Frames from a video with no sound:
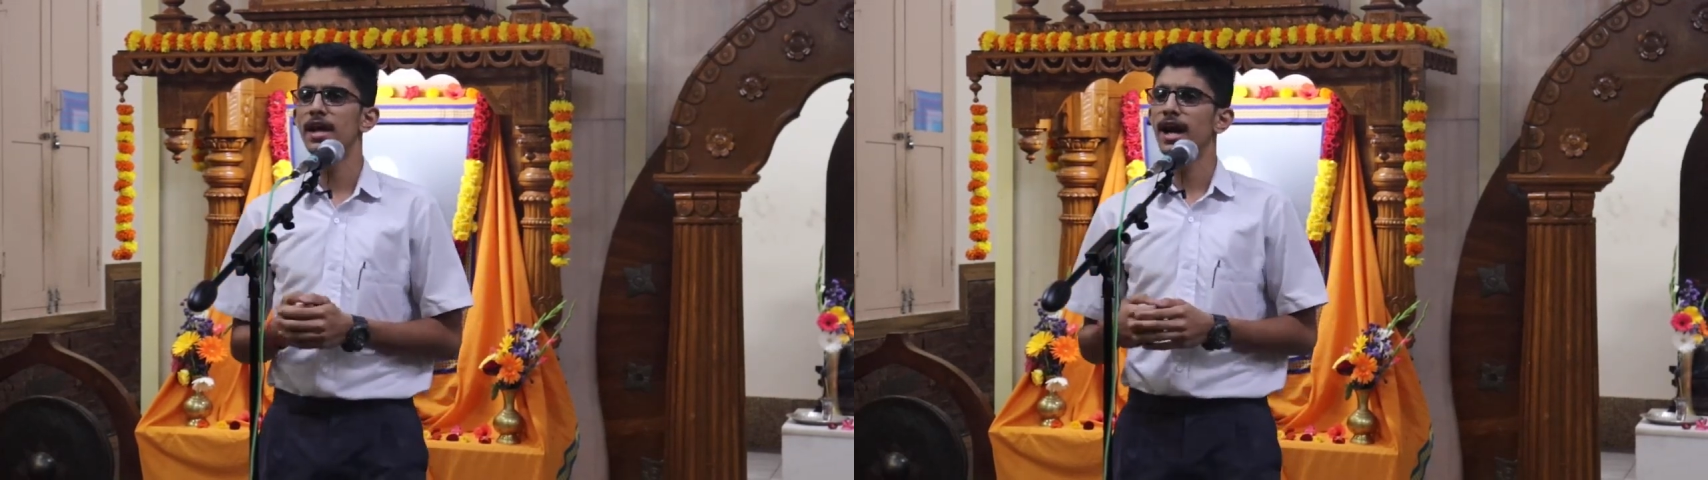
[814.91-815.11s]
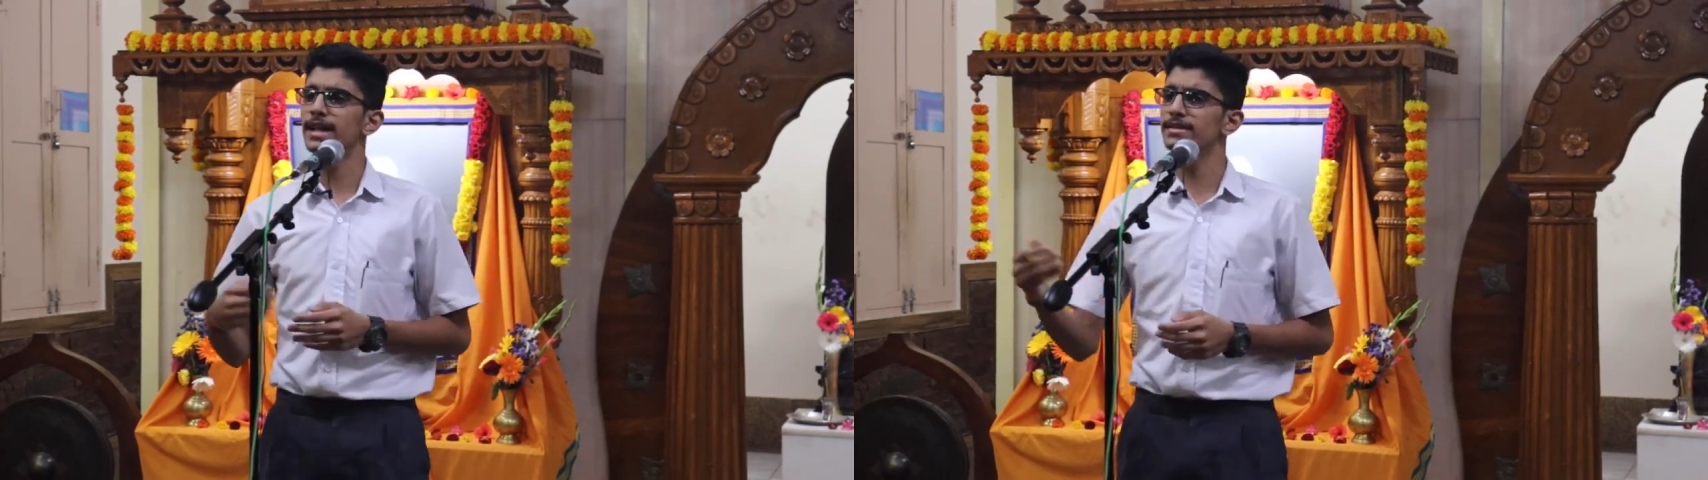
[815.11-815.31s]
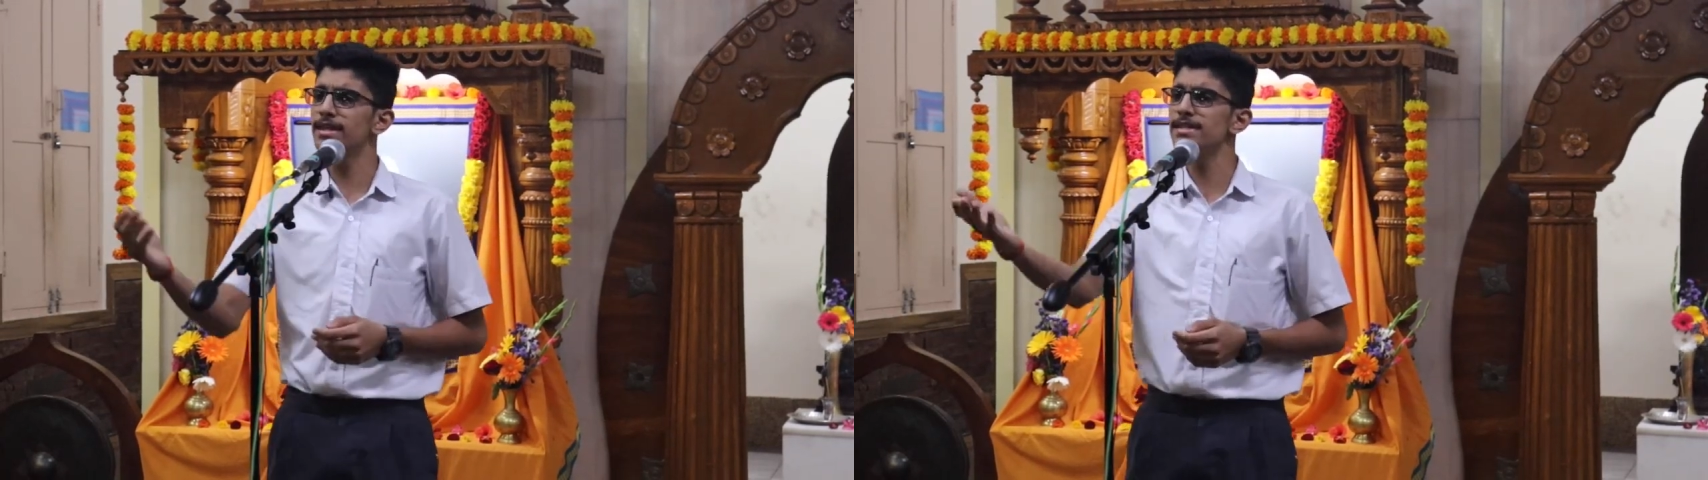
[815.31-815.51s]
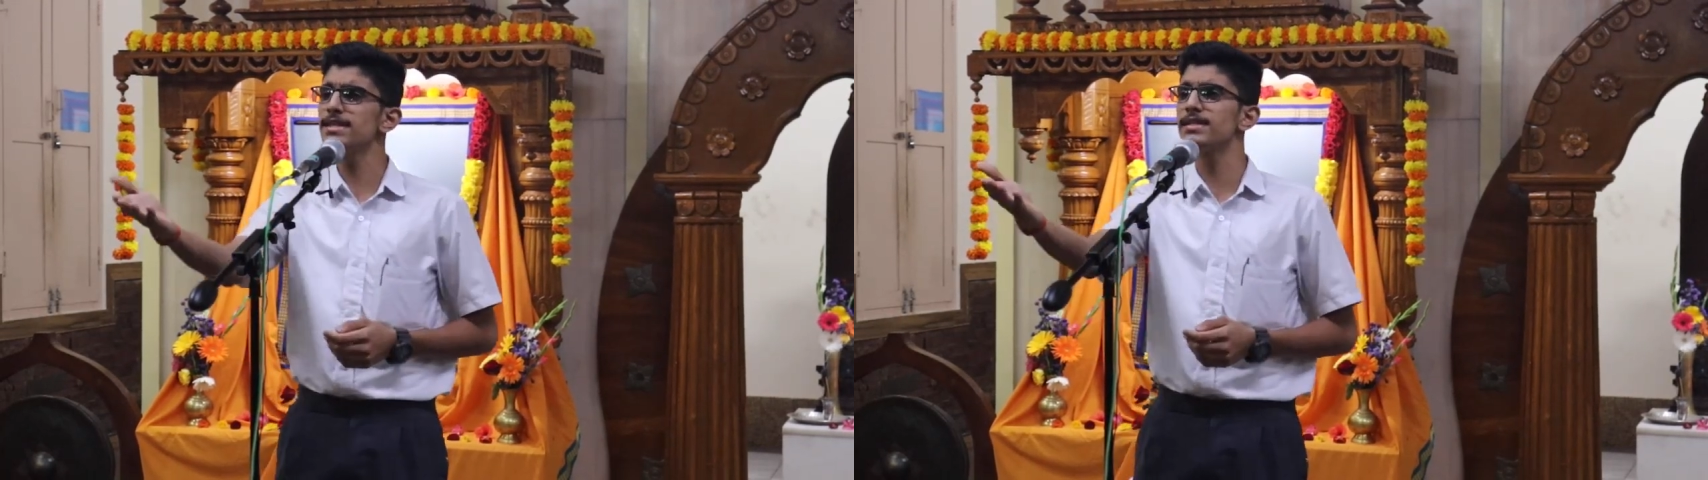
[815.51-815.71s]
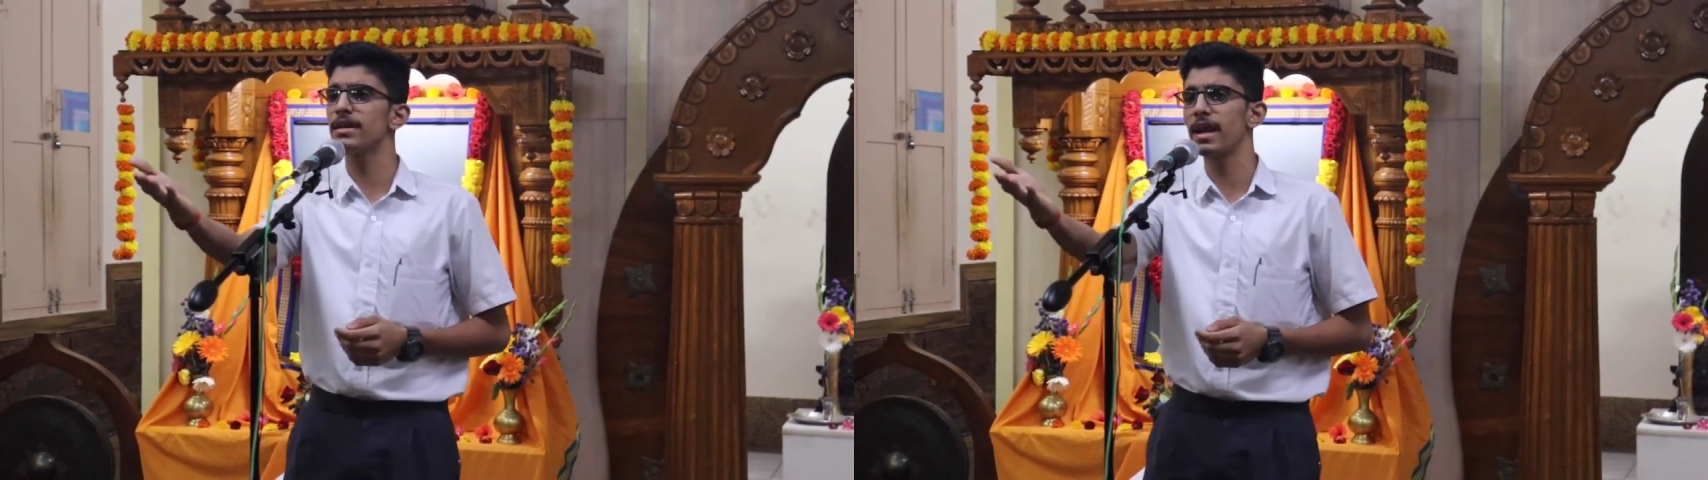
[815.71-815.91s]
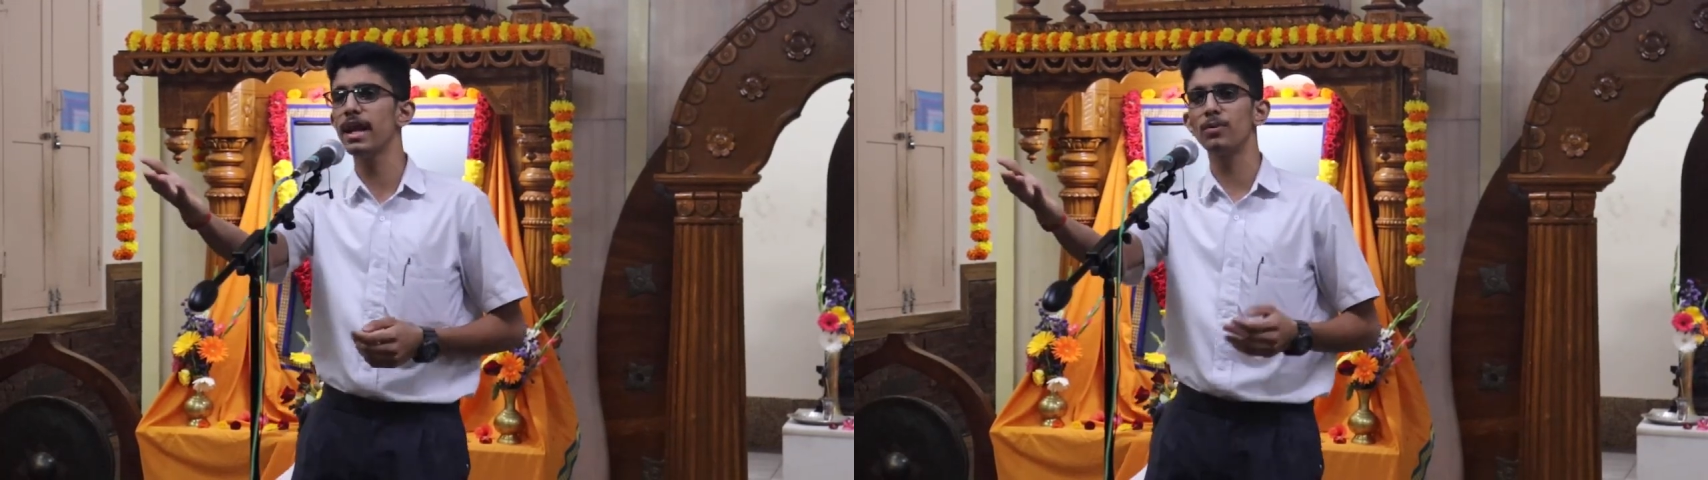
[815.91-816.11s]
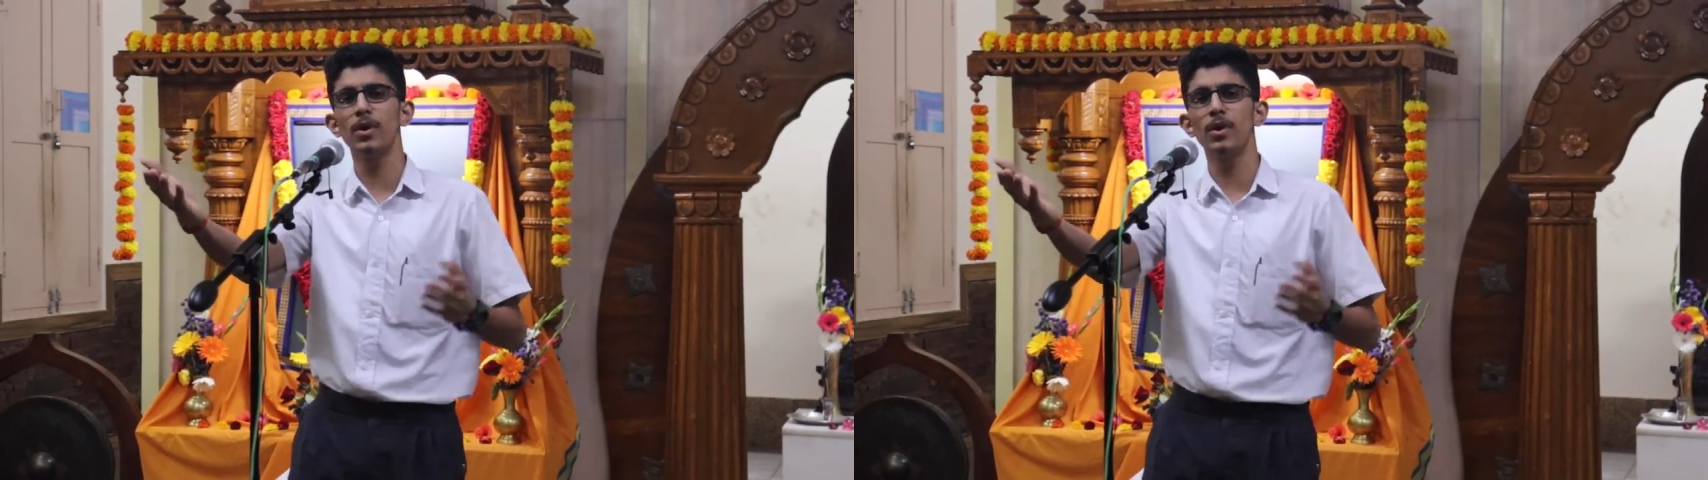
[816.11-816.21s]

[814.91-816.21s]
And this is the great